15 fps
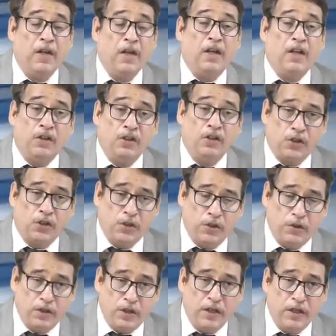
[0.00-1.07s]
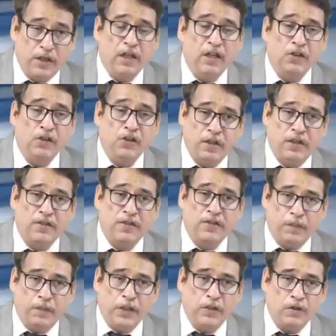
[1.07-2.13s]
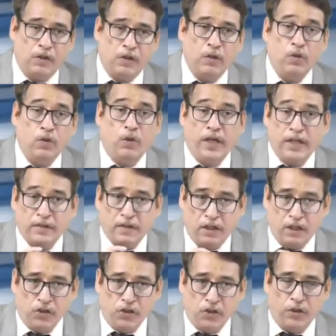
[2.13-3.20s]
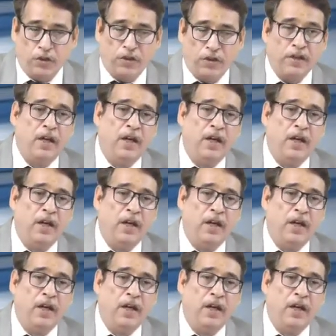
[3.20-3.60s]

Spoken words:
Insurance company is also known as insurer,